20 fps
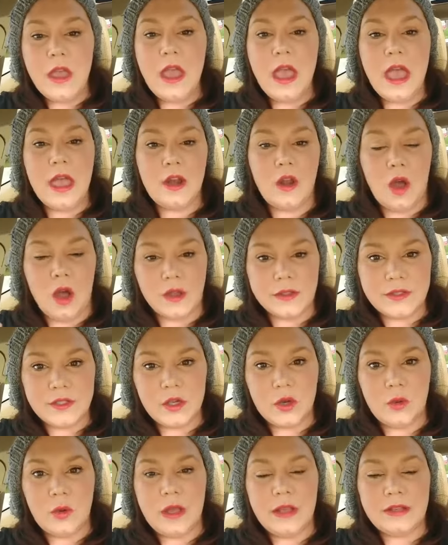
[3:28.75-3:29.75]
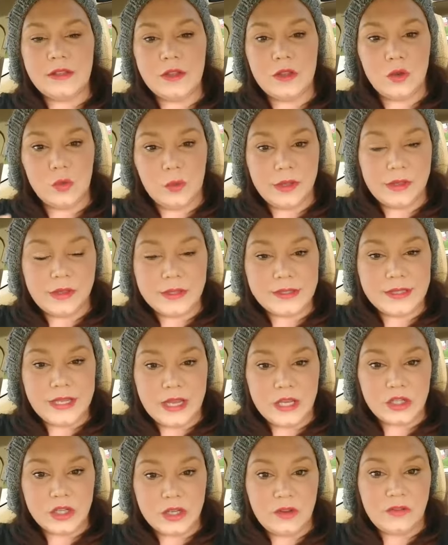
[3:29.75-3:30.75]
and also into the
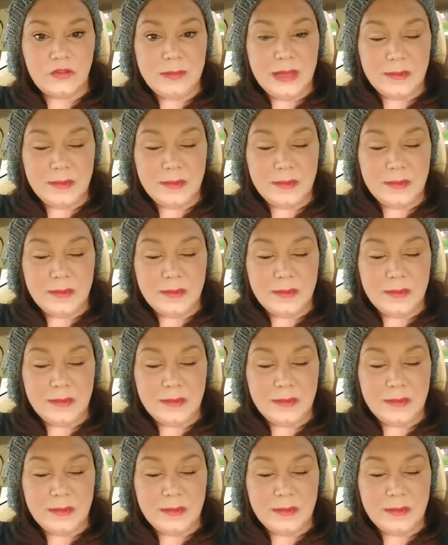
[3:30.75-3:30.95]
realization of